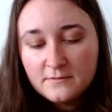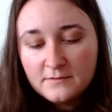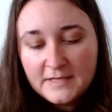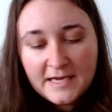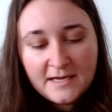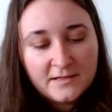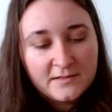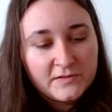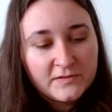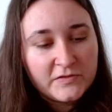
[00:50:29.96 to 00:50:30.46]

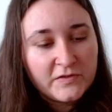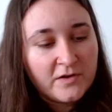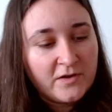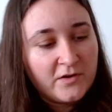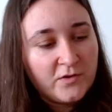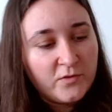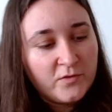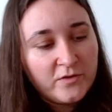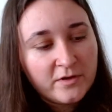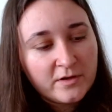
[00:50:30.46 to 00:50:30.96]
Yeah,
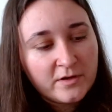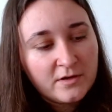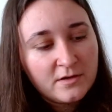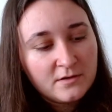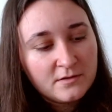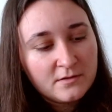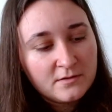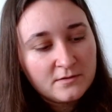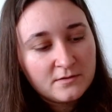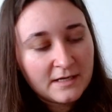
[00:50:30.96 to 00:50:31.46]
so
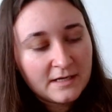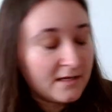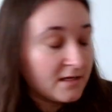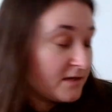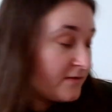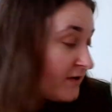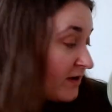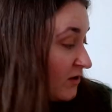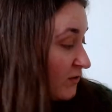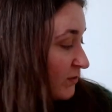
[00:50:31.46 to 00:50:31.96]
that kind
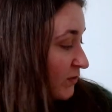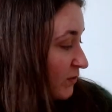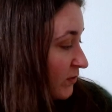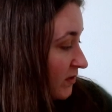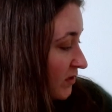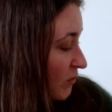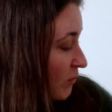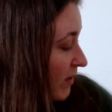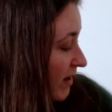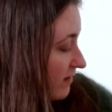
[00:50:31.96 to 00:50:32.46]
of helps with
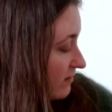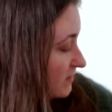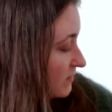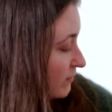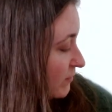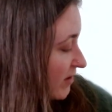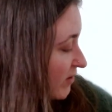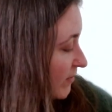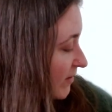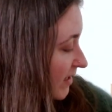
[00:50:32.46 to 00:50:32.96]
the wear as
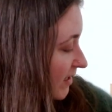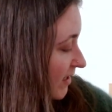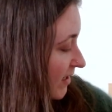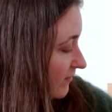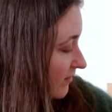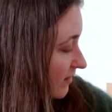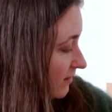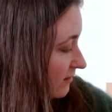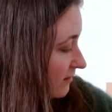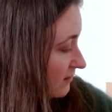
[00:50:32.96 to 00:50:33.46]
well by
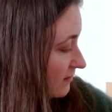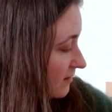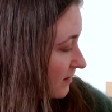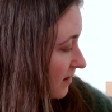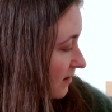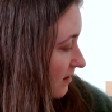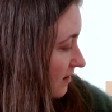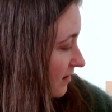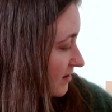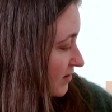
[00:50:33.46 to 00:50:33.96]
having that
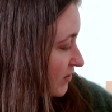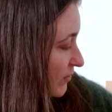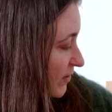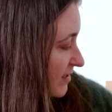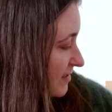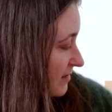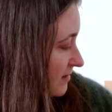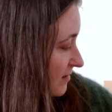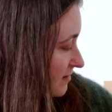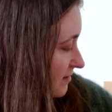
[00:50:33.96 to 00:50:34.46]
high
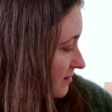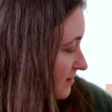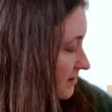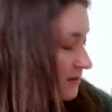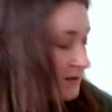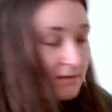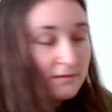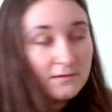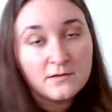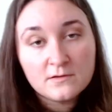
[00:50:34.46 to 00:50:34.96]
twist
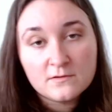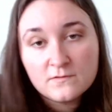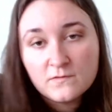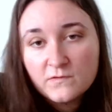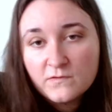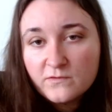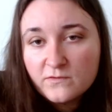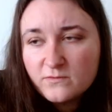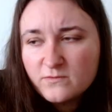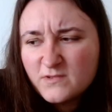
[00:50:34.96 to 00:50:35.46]
instead of
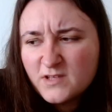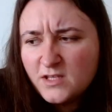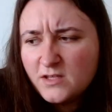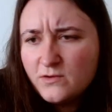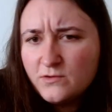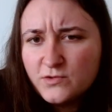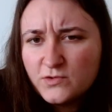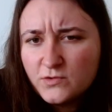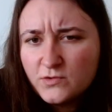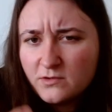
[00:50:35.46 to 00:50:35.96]
the
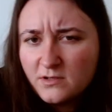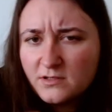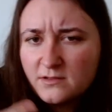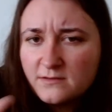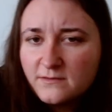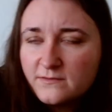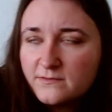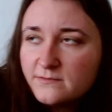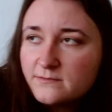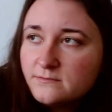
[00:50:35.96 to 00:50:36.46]
usual kind
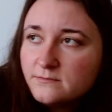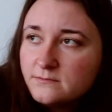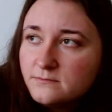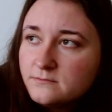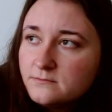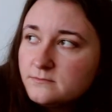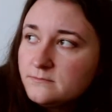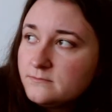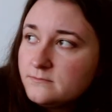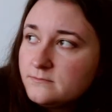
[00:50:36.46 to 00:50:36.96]
of
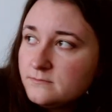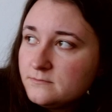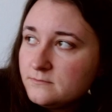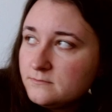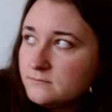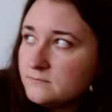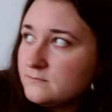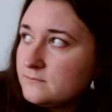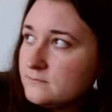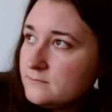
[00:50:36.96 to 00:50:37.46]

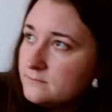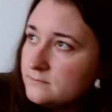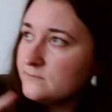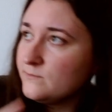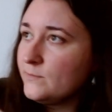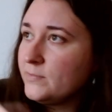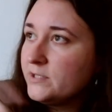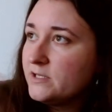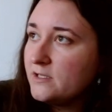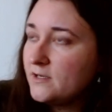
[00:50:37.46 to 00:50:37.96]

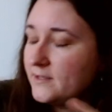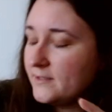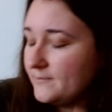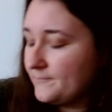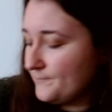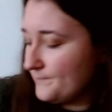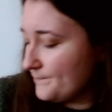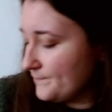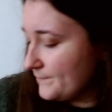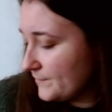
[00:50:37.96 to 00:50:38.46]
ply
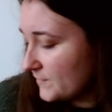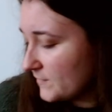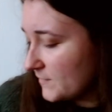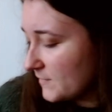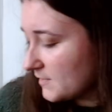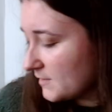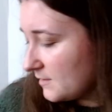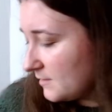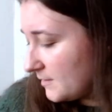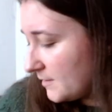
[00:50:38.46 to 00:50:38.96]

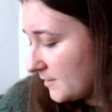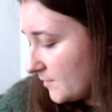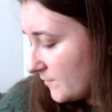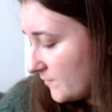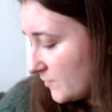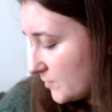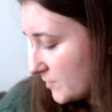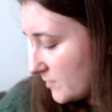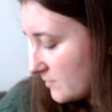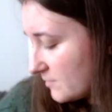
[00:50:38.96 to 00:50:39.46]

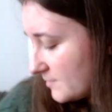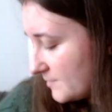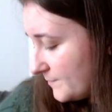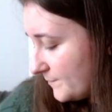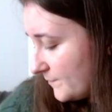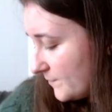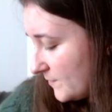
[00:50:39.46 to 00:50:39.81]
for socks.